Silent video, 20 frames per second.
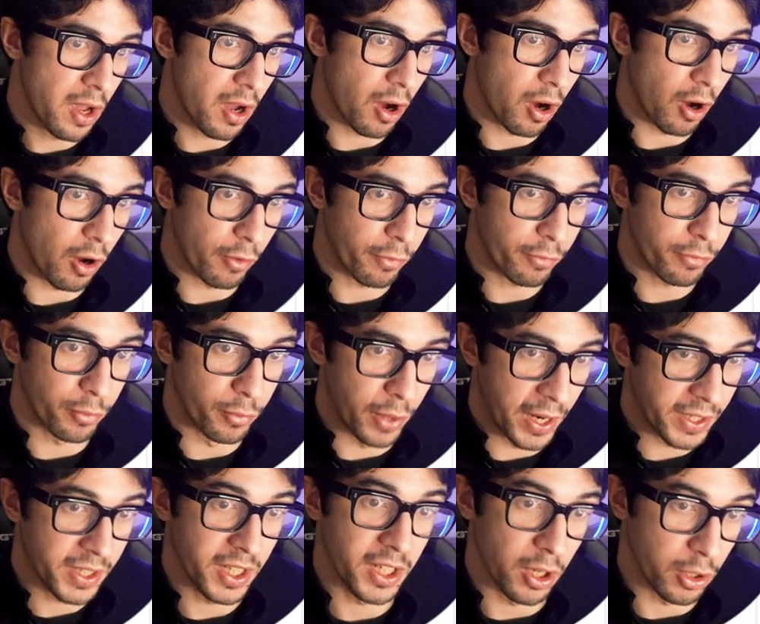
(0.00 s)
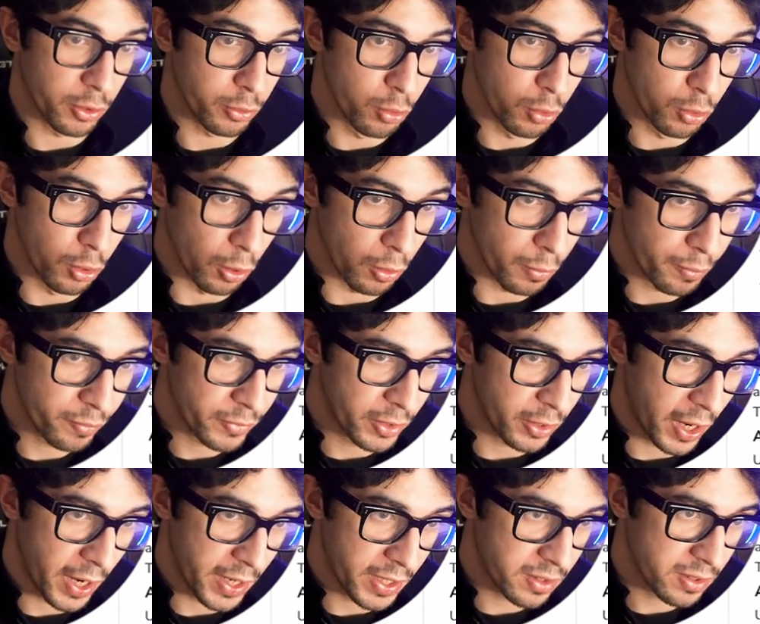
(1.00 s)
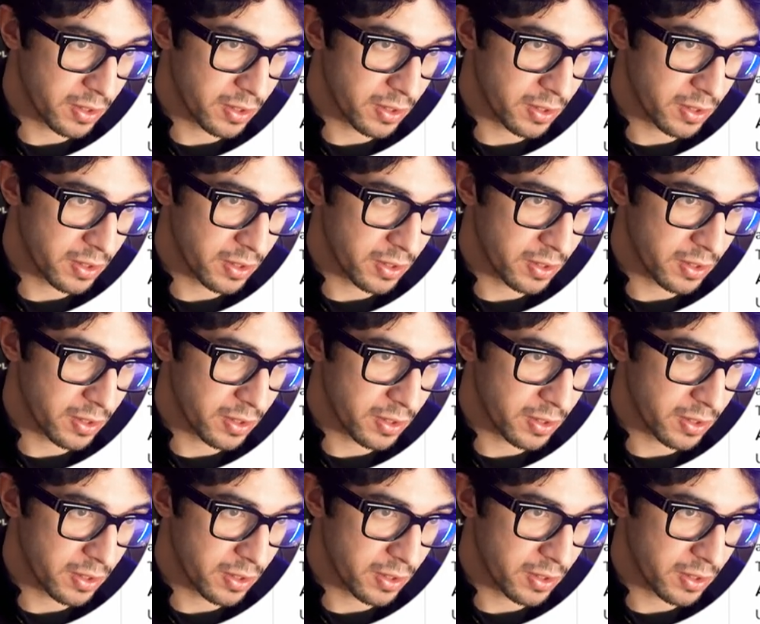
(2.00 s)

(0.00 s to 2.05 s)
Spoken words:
of ranking on Google, right?